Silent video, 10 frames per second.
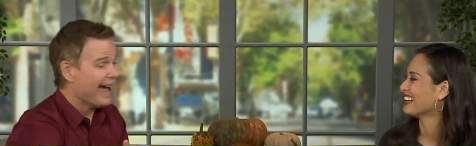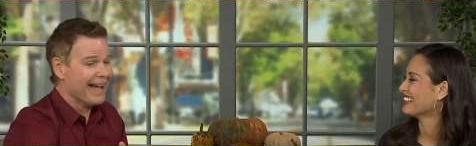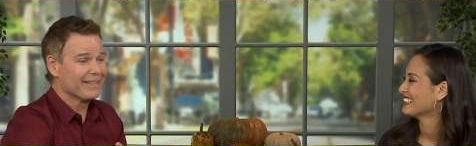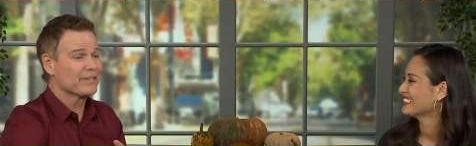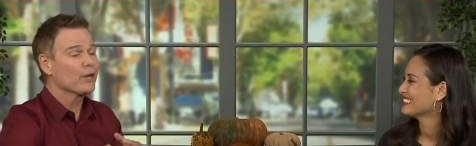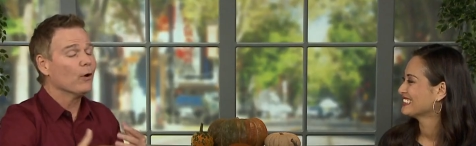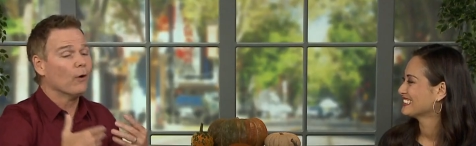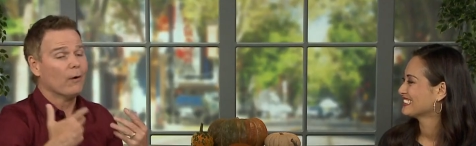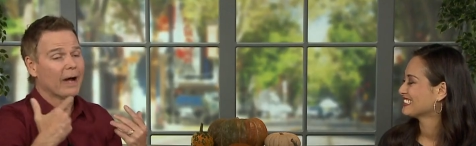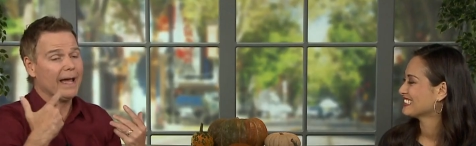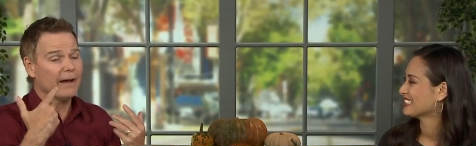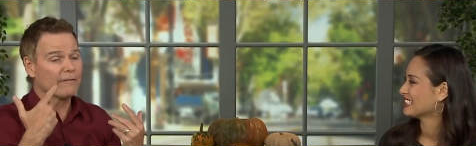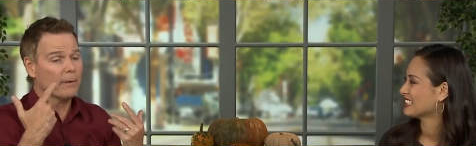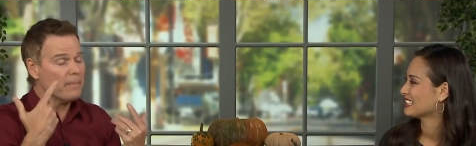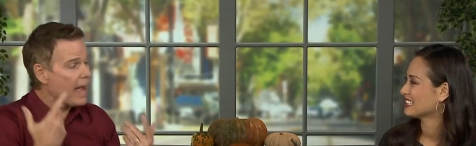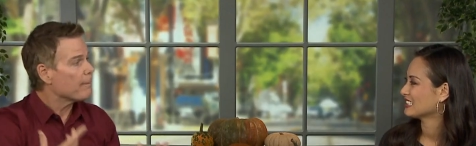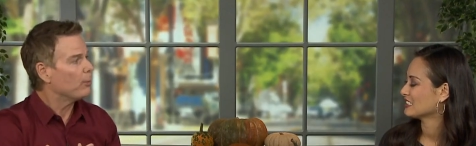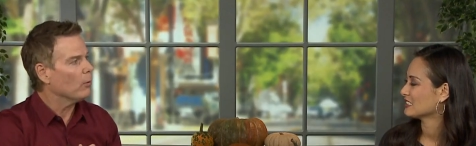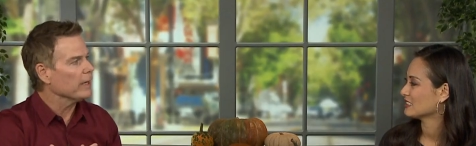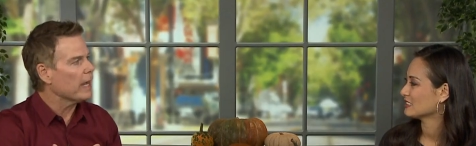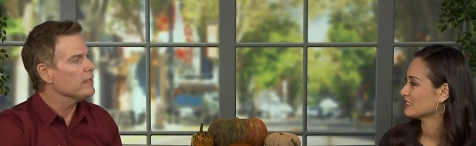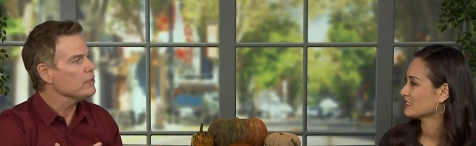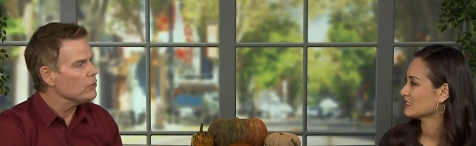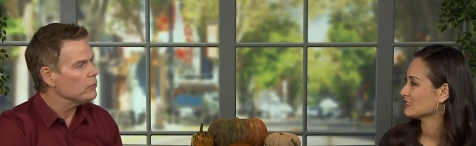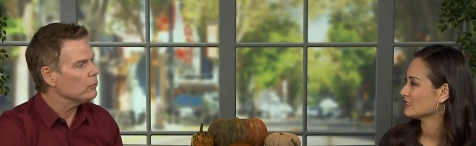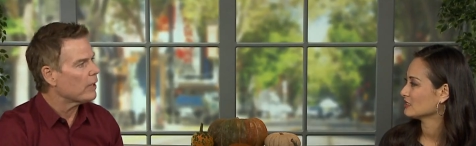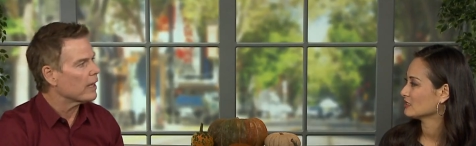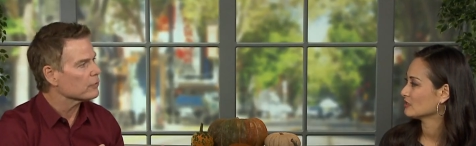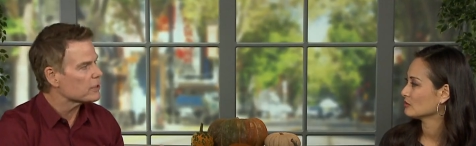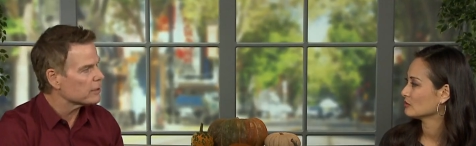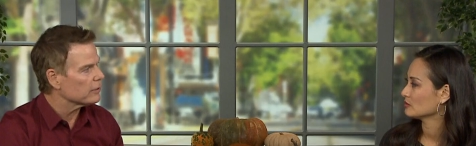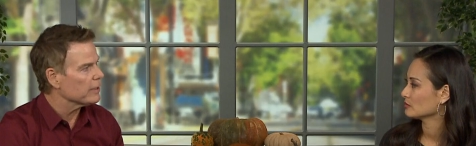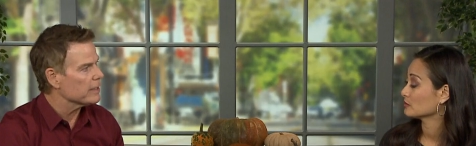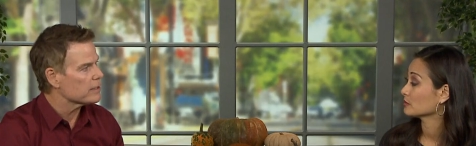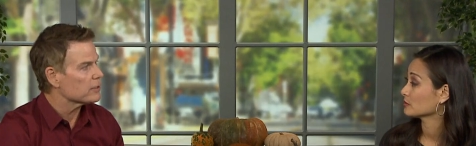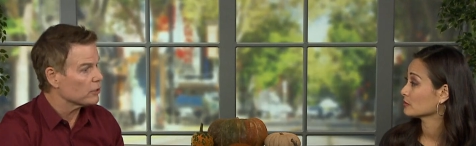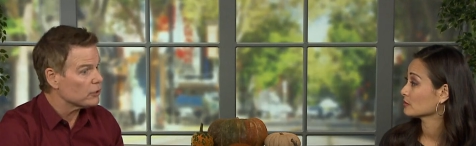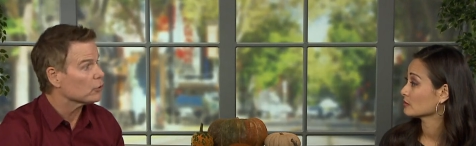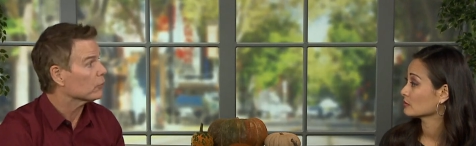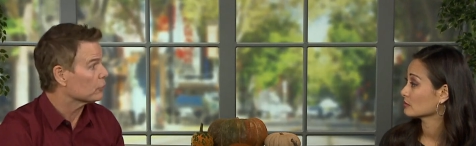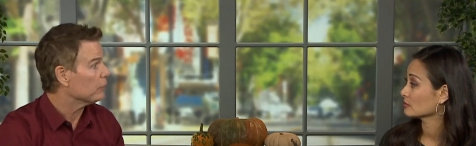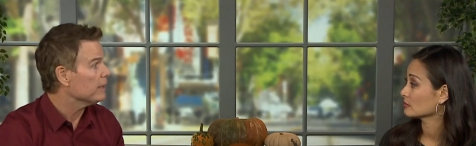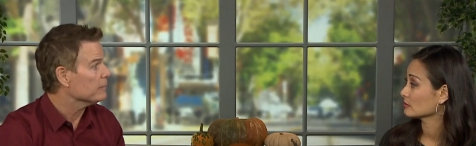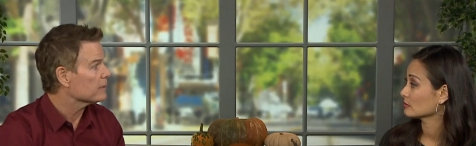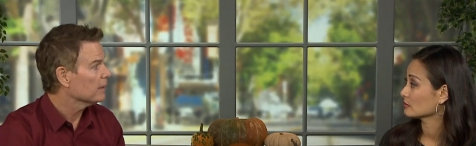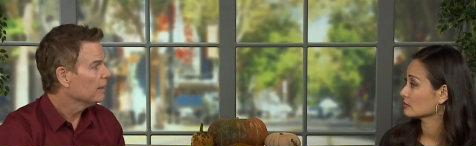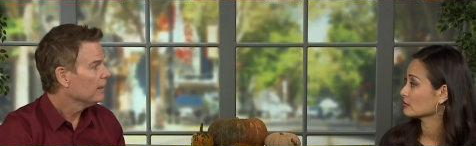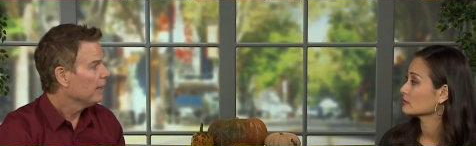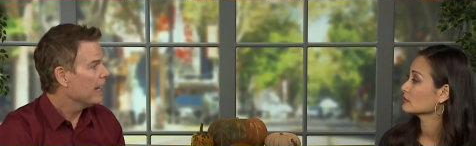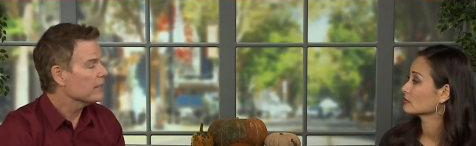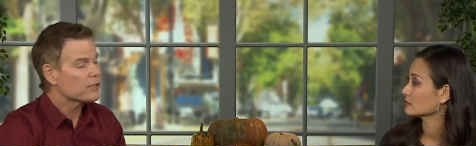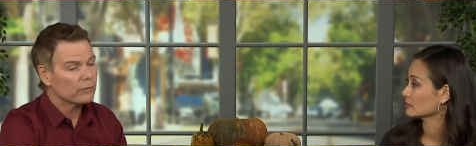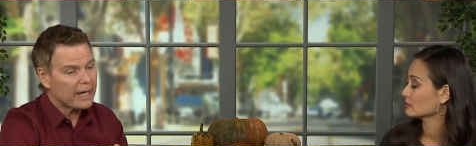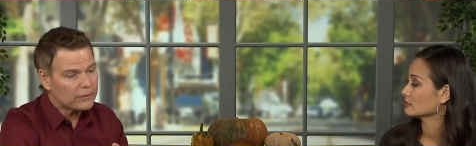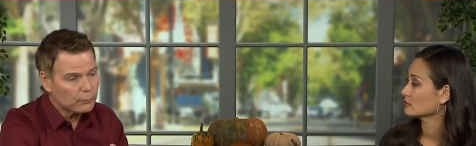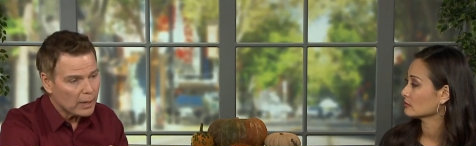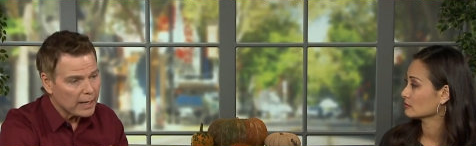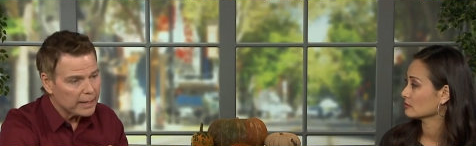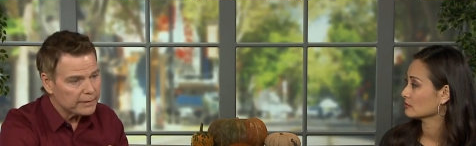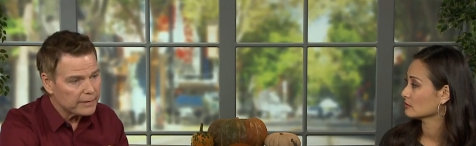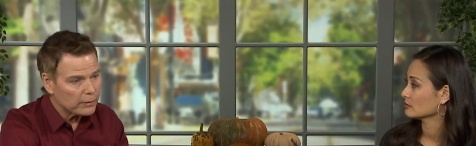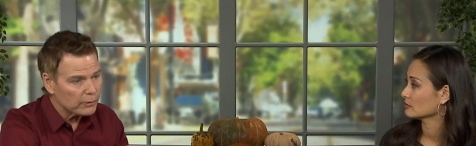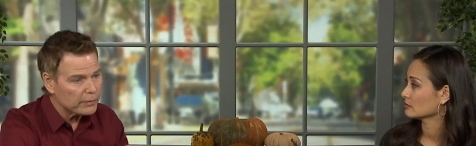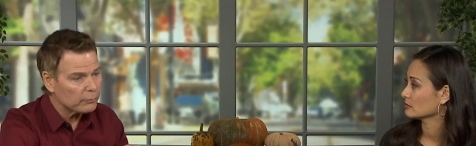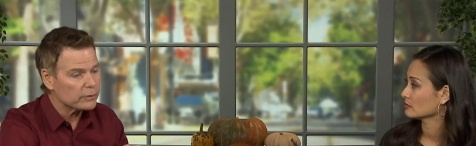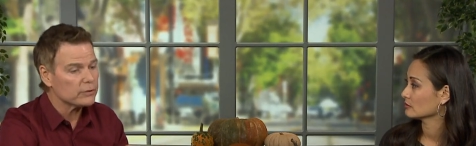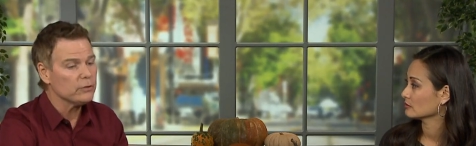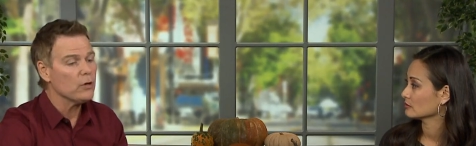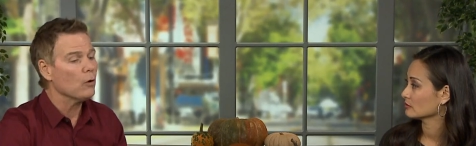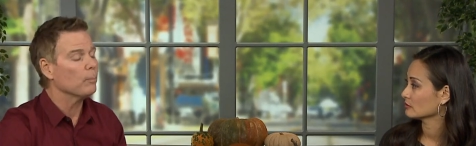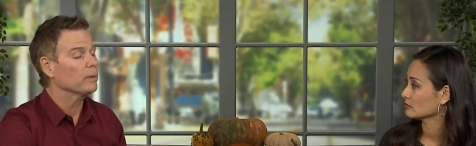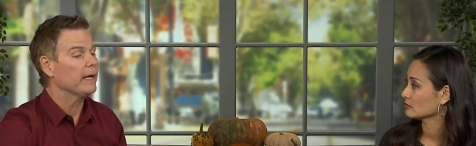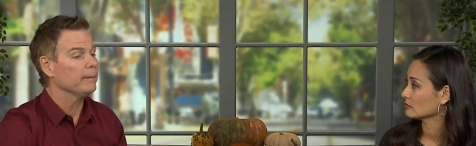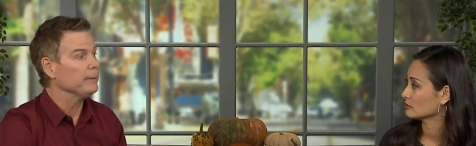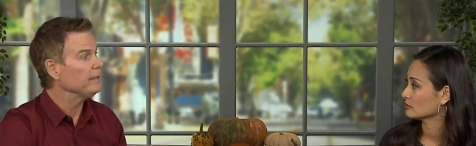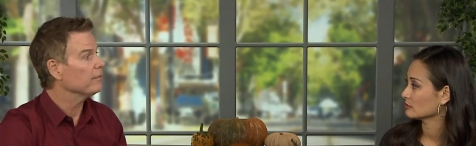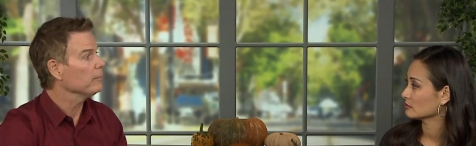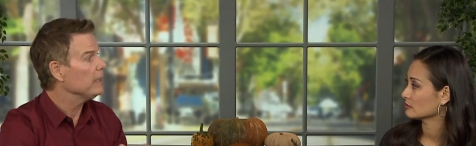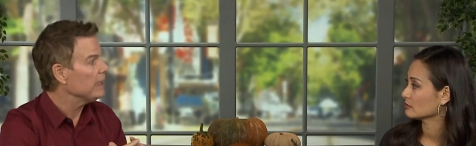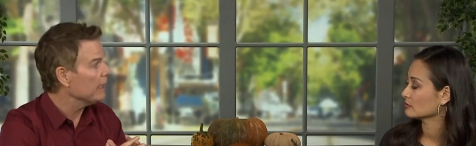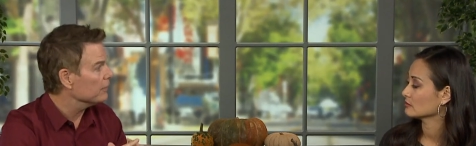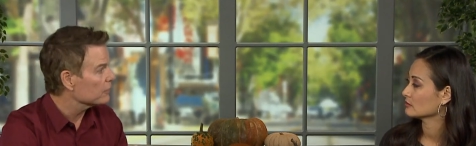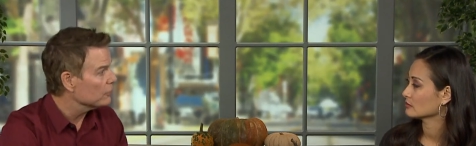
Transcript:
Speaker 1: and so uh, from that point, I knew how serious she took dreams. And so that's why there there was no plan B for me, and